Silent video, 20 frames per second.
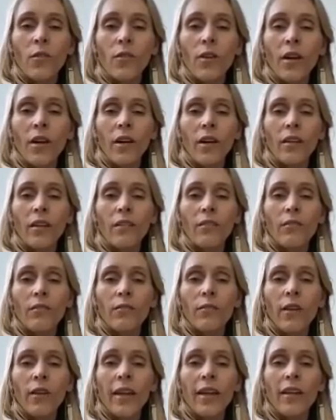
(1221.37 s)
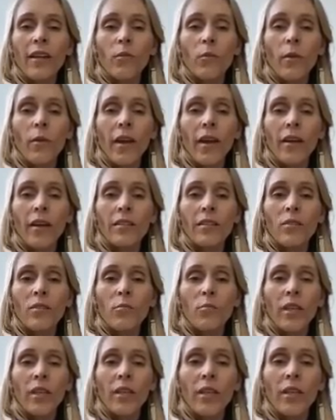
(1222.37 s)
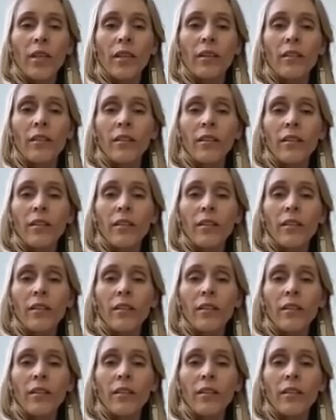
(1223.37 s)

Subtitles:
kind of right way to be.